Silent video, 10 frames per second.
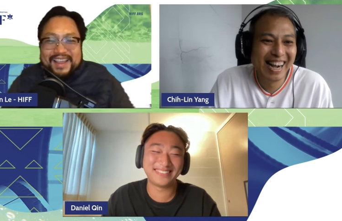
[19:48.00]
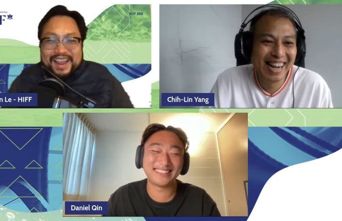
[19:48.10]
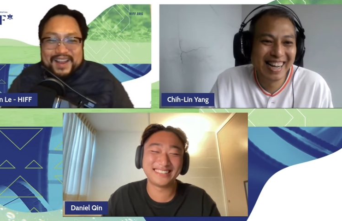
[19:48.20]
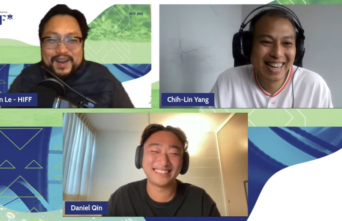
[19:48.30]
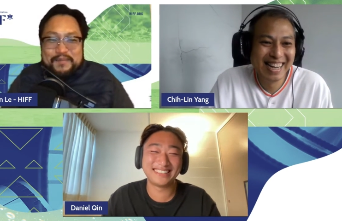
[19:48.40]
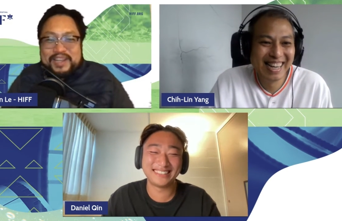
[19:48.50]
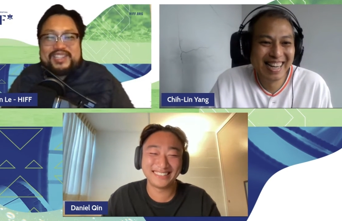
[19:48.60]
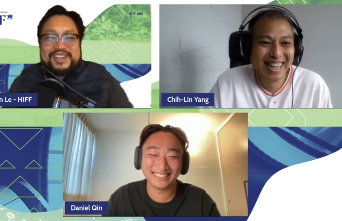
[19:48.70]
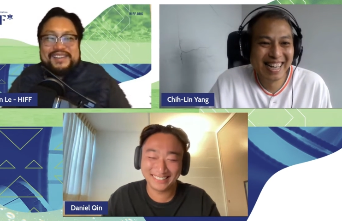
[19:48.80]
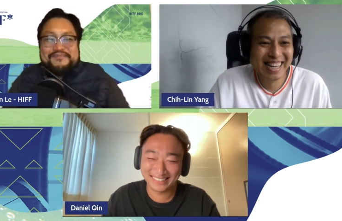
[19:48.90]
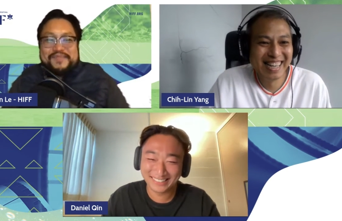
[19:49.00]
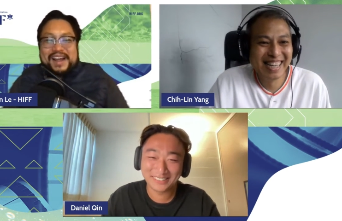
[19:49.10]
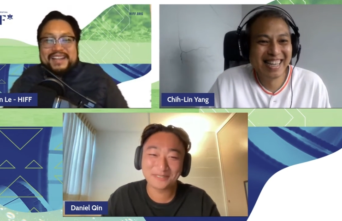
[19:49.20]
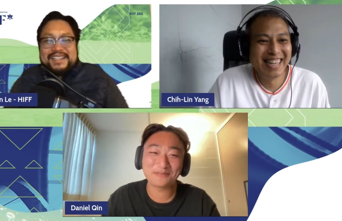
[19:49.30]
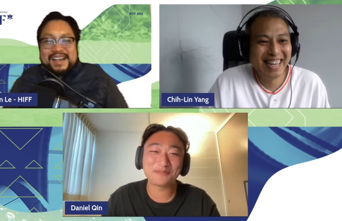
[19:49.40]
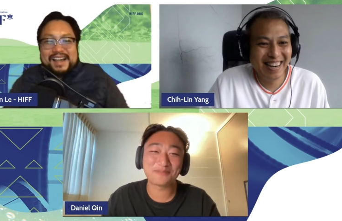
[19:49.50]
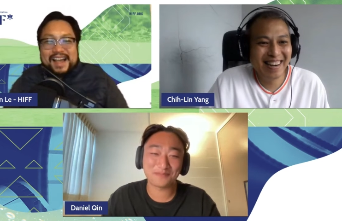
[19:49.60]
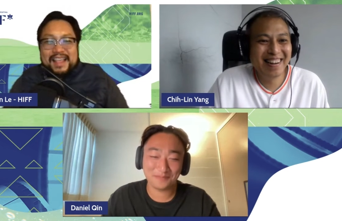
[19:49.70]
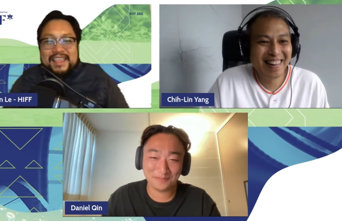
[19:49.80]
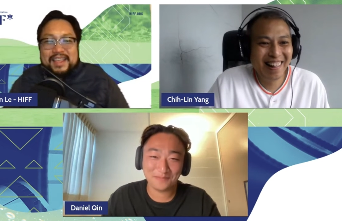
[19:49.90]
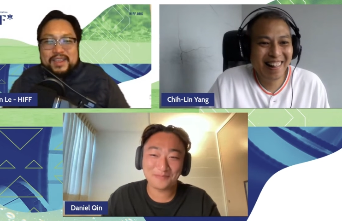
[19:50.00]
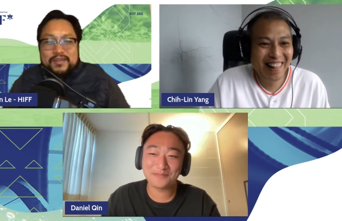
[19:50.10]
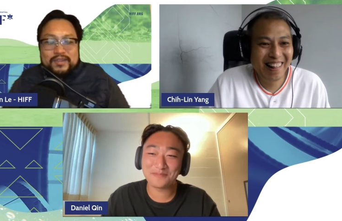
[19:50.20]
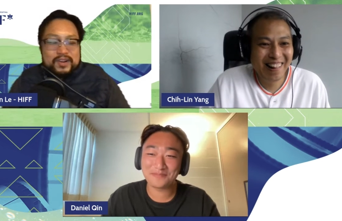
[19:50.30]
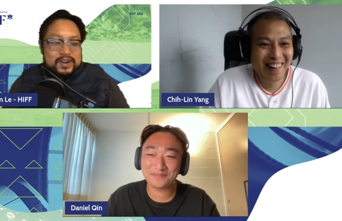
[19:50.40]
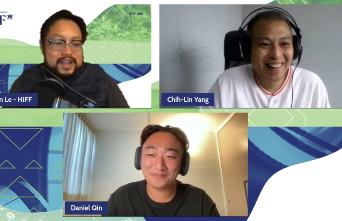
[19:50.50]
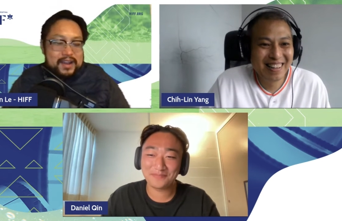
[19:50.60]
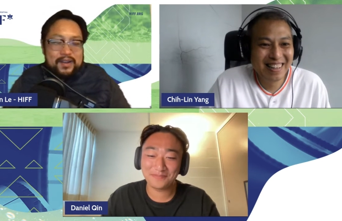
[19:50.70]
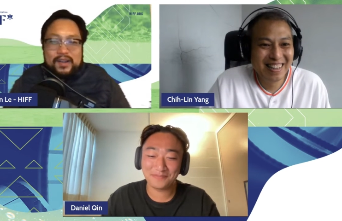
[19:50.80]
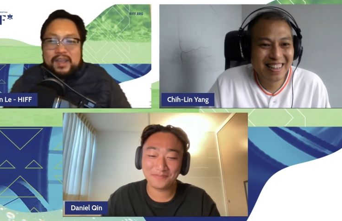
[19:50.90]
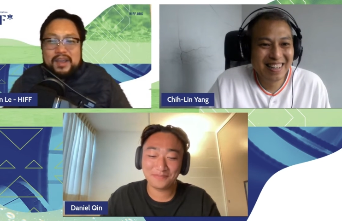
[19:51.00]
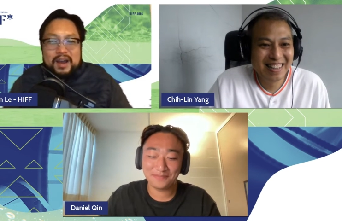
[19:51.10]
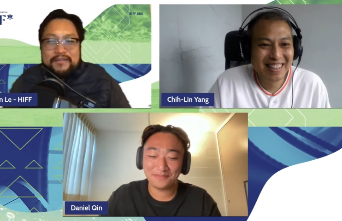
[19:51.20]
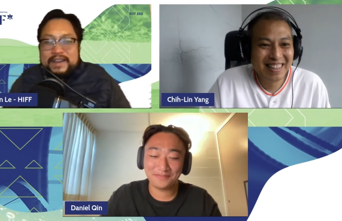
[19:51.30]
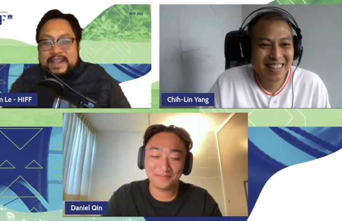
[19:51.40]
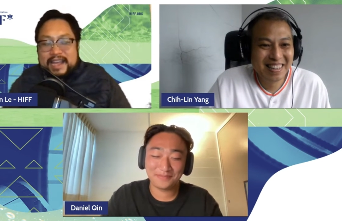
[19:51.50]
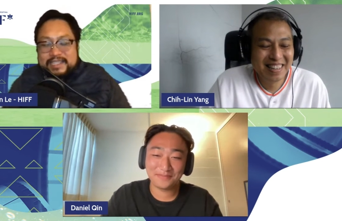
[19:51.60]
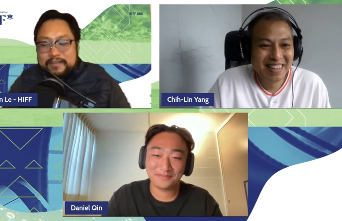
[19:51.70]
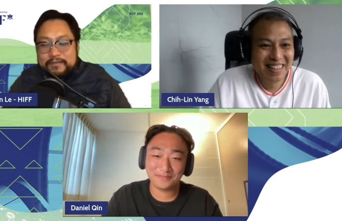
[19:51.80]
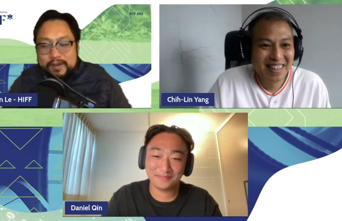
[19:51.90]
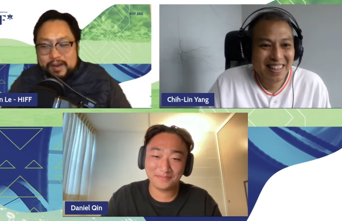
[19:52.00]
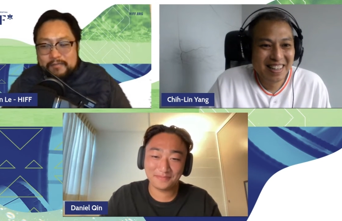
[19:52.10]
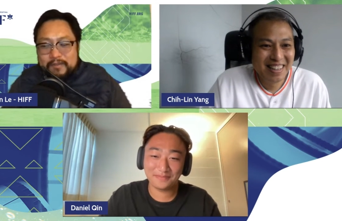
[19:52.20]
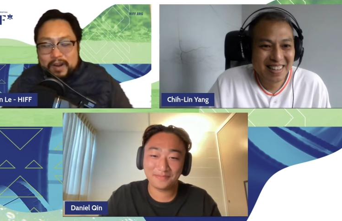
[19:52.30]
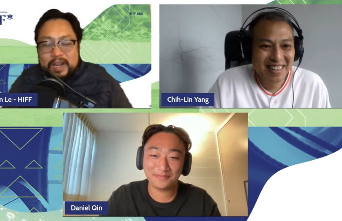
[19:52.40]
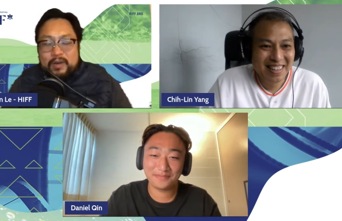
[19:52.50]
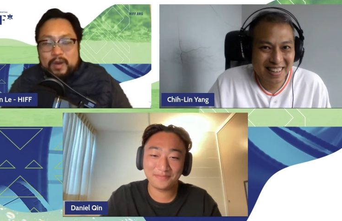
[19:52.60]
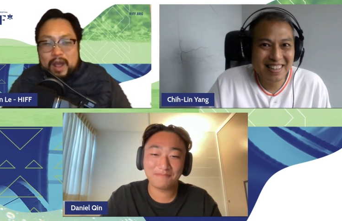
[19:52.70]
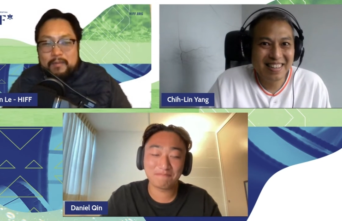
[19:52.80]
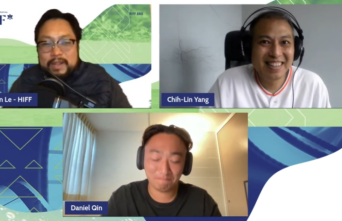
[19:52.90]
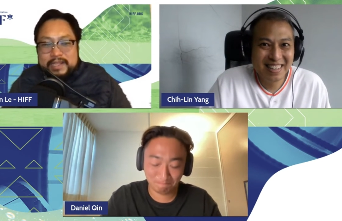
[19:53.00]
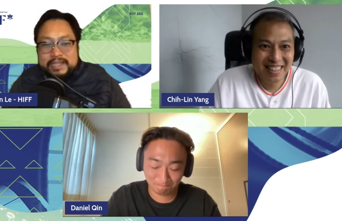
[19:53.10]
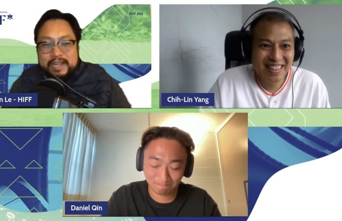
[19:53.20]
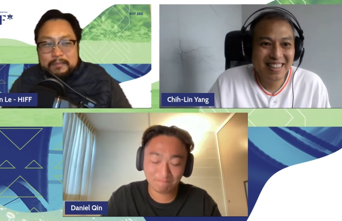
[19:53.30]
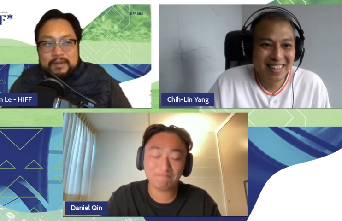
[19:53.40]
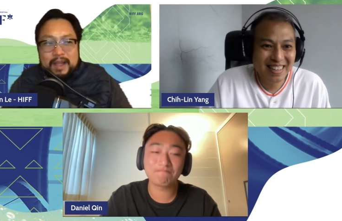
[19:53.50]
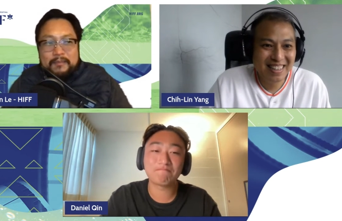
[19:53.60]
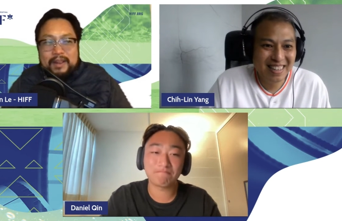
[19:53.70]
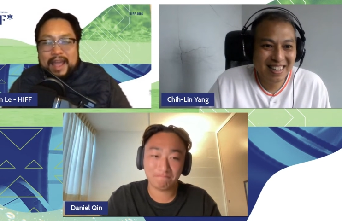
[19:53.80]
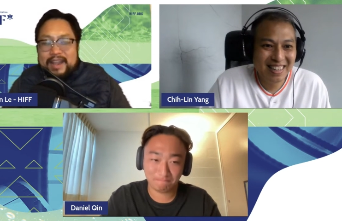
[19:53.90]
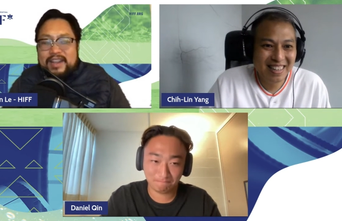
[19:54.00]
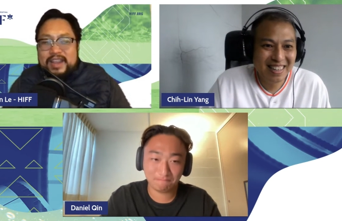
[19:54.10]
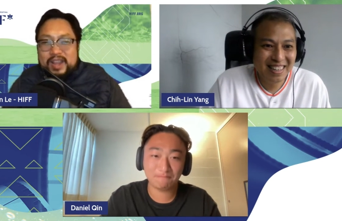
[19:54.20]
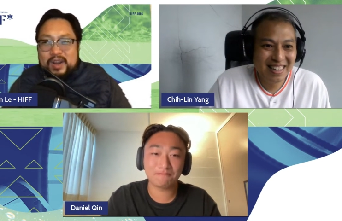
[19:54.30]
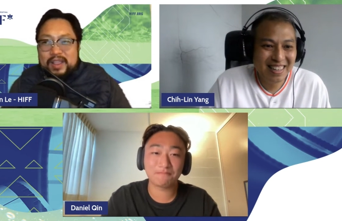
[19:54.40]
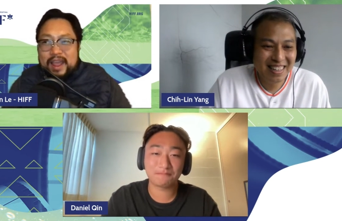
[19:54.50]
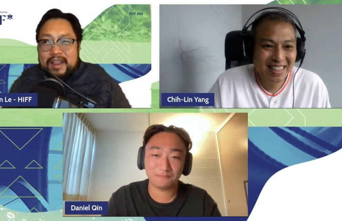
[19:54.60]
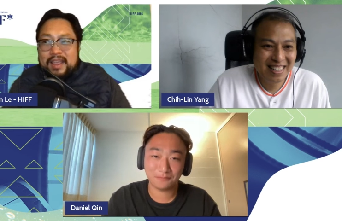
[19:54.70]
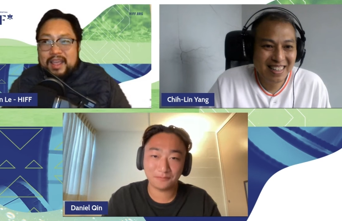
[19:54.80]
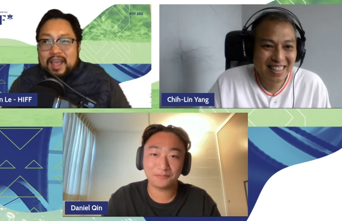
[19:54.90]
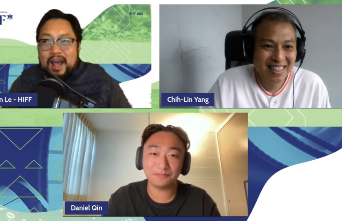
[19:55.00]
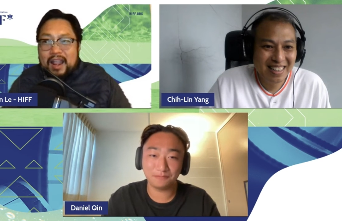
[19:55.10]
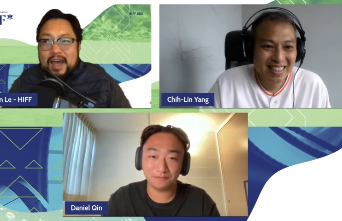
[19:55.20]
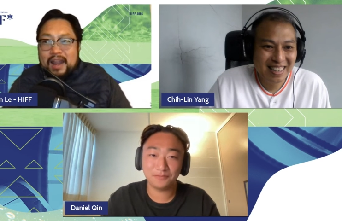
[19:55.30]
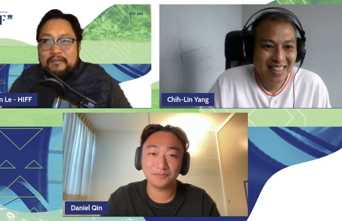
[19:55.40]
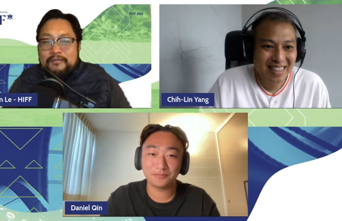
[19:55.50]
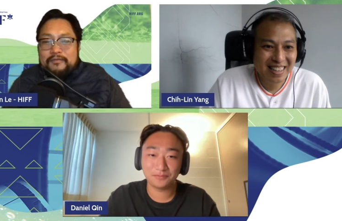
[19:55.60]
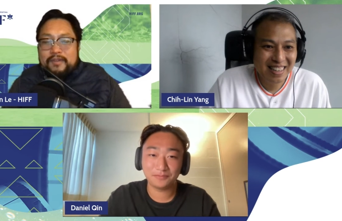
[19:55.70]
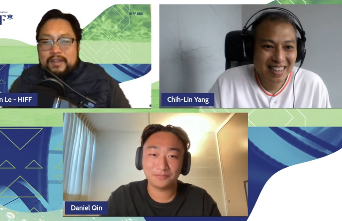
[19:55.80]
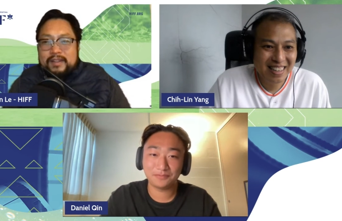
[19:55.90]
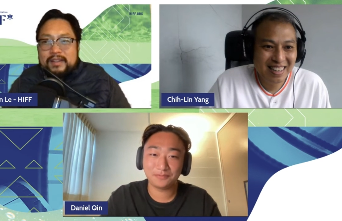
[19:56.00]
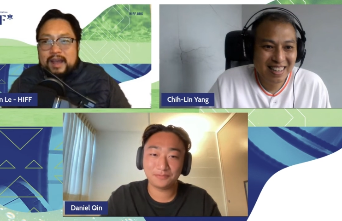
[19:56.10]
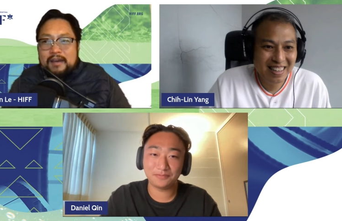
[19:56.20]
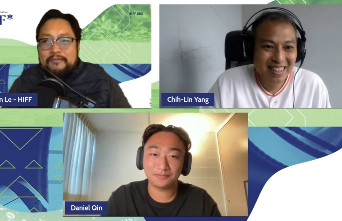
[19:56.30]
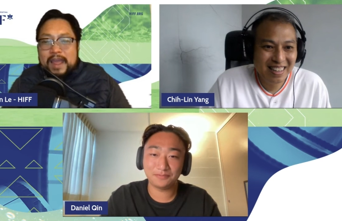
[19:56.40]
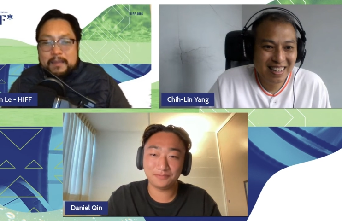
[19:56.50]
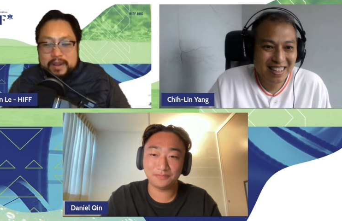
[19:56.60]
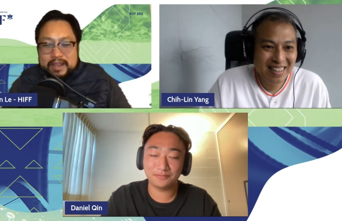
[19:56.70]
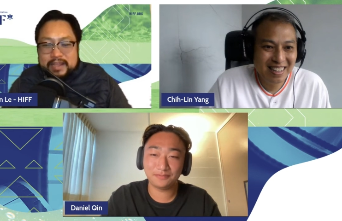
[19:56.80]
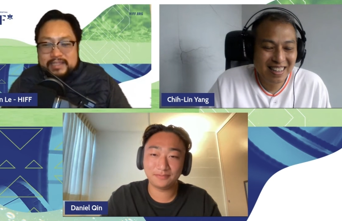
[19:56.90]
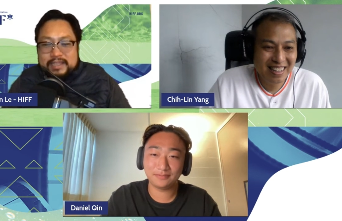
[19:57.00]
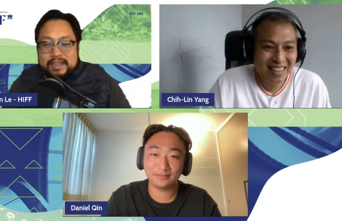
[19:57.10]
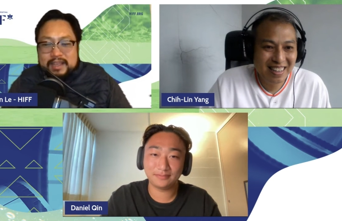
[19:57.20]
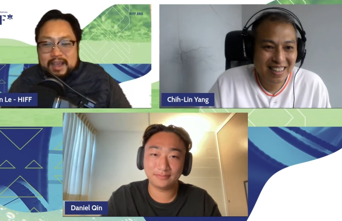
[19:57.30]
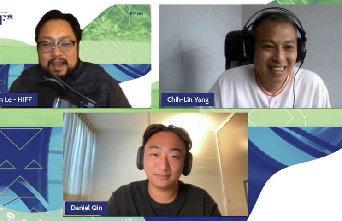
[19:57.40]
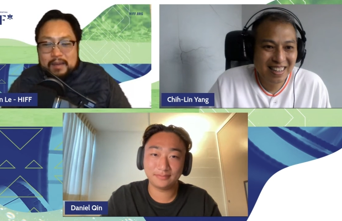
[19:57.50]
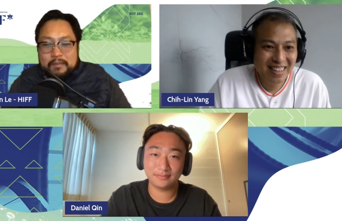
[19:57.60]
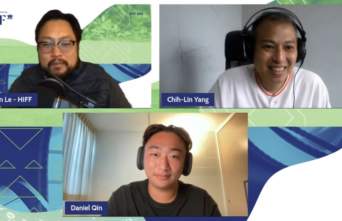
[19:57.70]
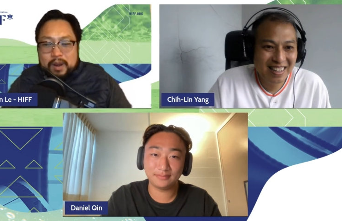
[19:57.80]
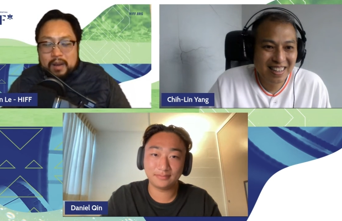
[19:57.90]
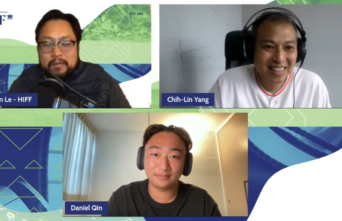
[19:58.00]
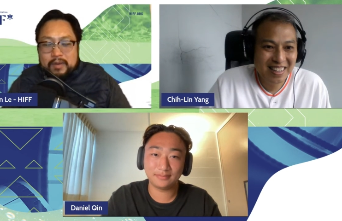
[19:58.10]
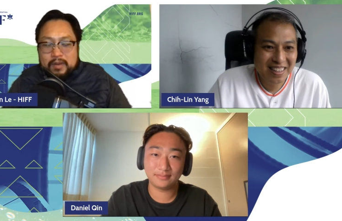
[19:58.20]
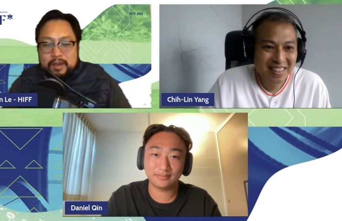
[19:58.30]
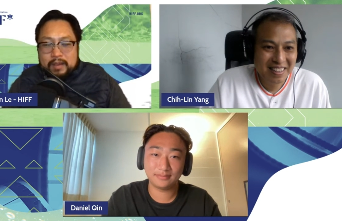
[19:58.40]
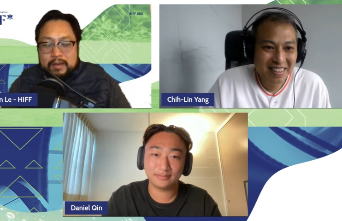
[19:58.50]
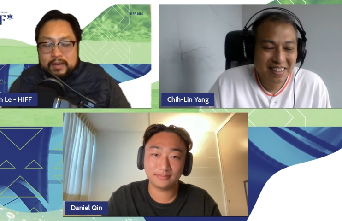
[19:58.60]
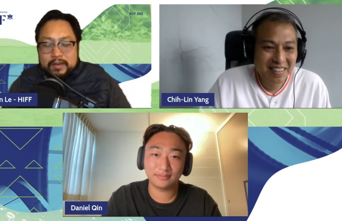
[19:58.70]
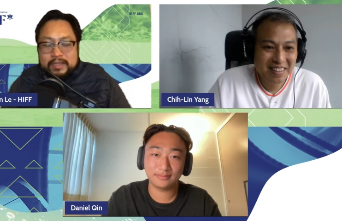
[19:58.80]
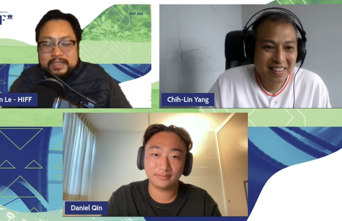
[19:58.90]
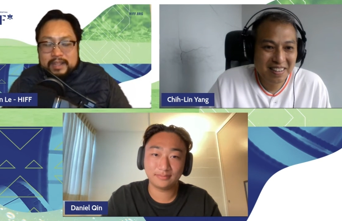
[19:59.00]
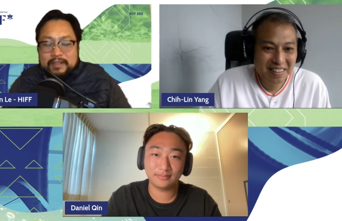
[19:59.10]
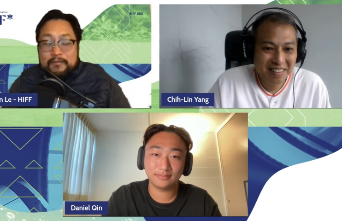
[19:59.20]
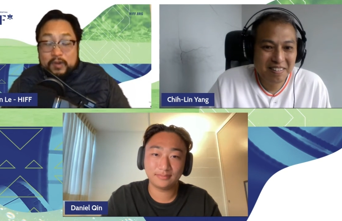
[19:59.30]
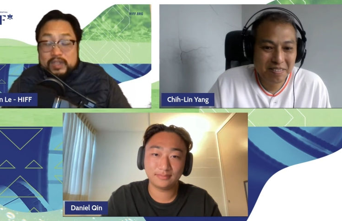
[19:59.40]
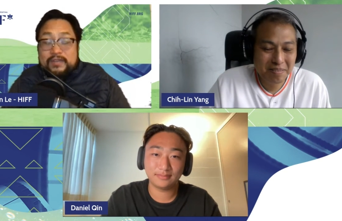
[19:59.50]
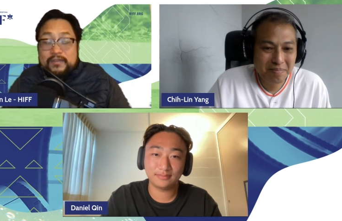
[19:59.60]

Speaker 1: in your mission. But uh, I think you turned out a, a fantastic film, very crowd pleasing. I'm I'm glad to hear that a lot of uh, families uh, are you know uh, you know this is like the first